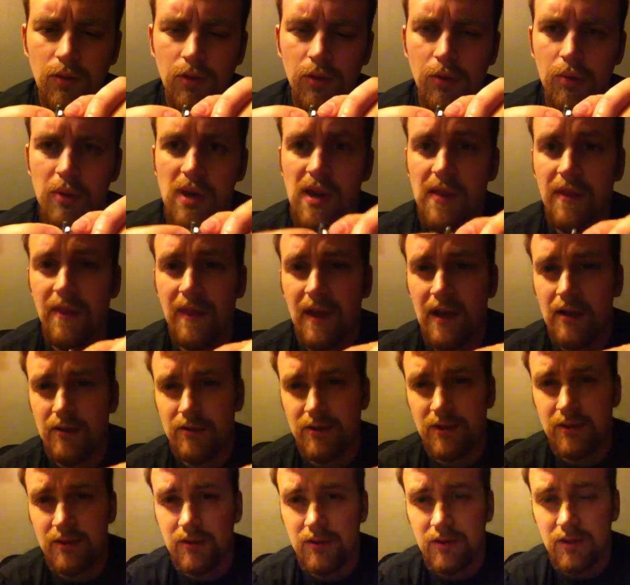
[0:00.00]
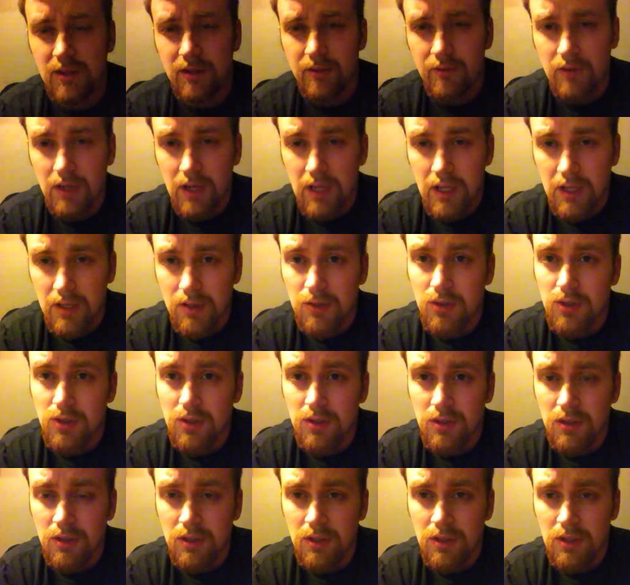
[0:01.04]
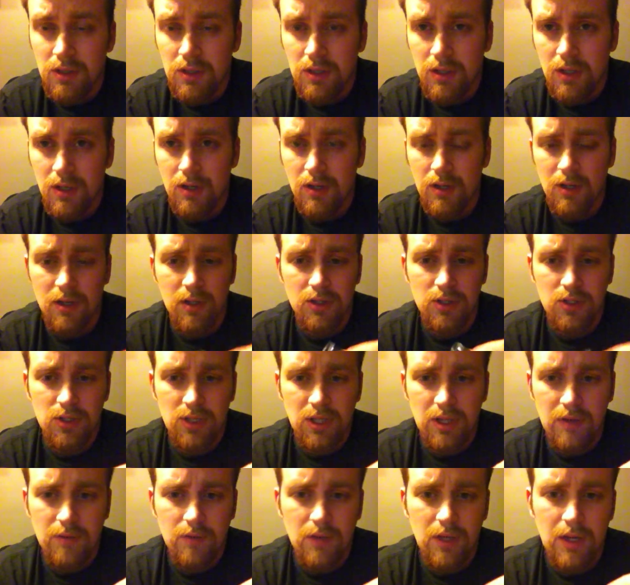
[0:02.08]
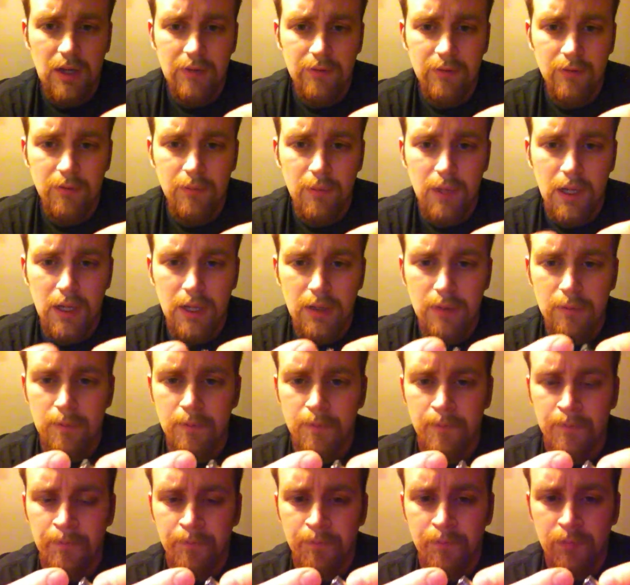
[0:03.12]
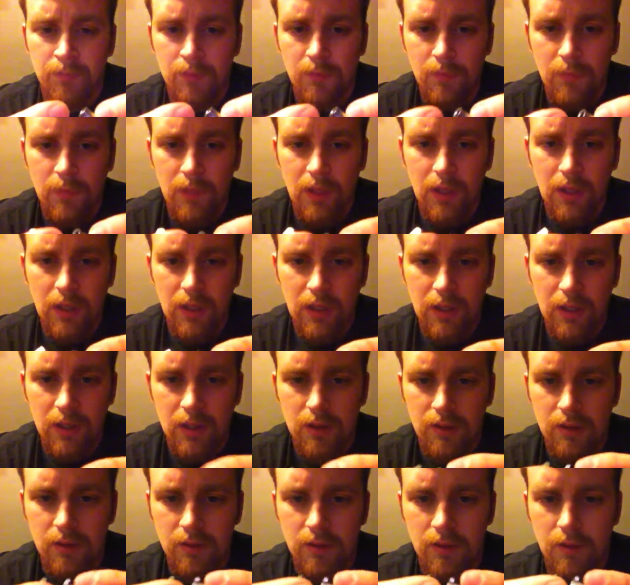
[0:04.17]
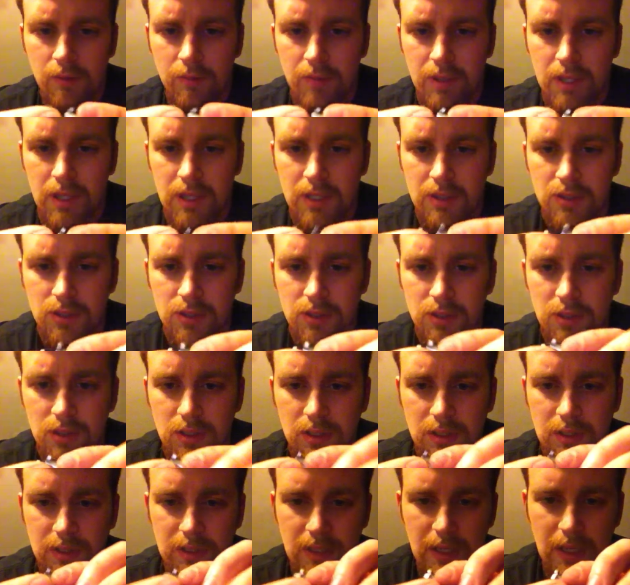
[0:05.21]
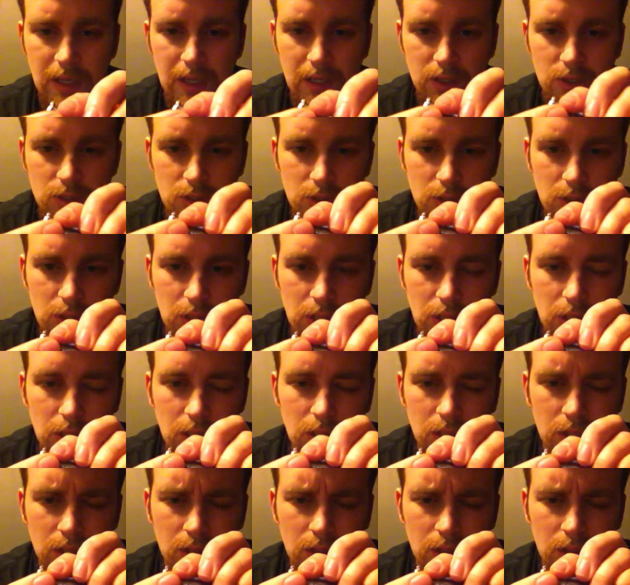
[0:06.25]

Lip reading: 3/1000ths of an inch shaved off of mine, and the pitch is actually,